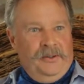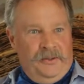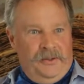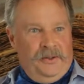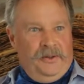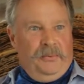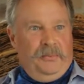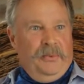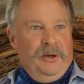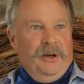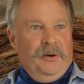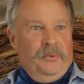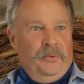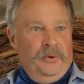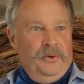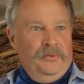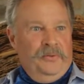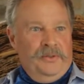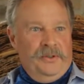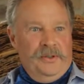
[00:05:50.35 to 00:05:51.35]
to the metal
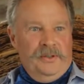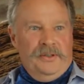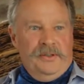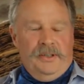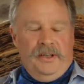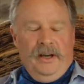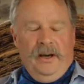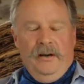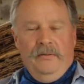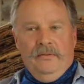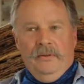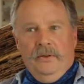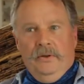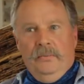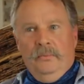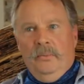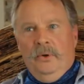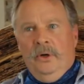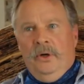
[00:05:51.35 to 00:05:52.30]
roof since Galvalume